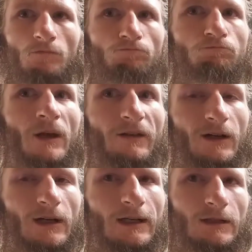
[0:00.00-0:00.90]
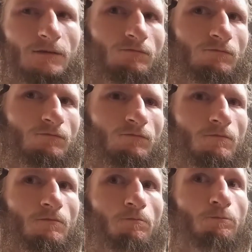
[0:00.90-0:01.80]
bit of a
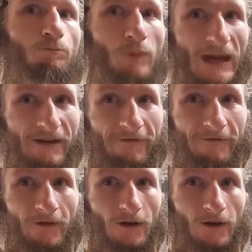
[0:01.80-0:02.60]
beef